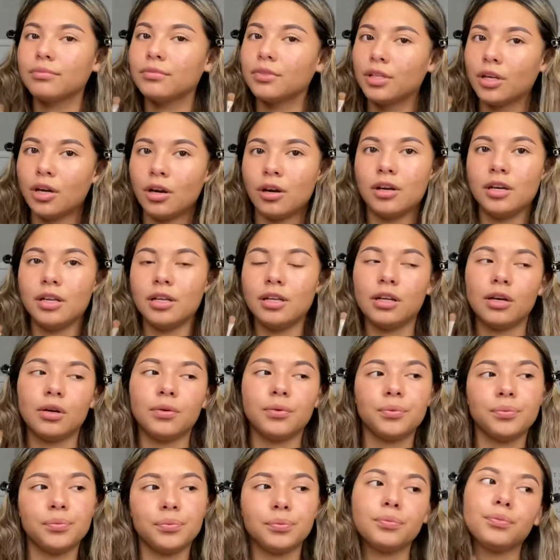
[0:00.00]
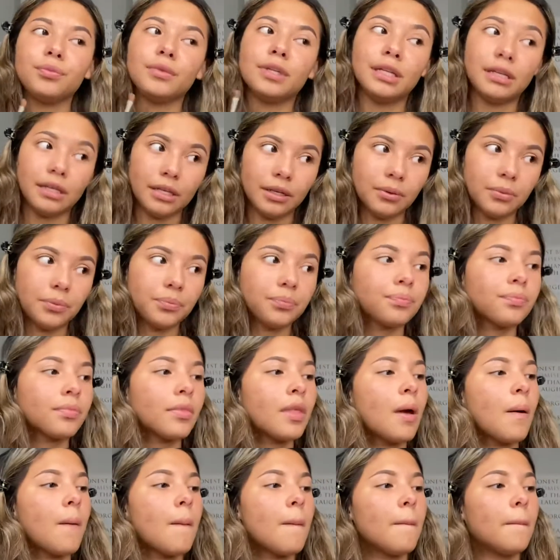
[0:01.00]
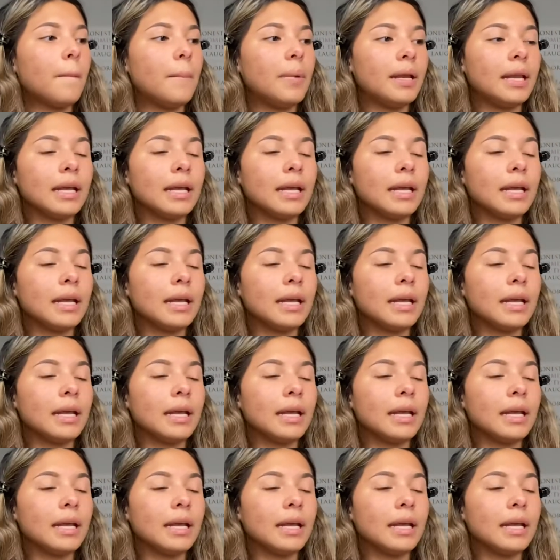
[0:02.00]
you already know the dip. But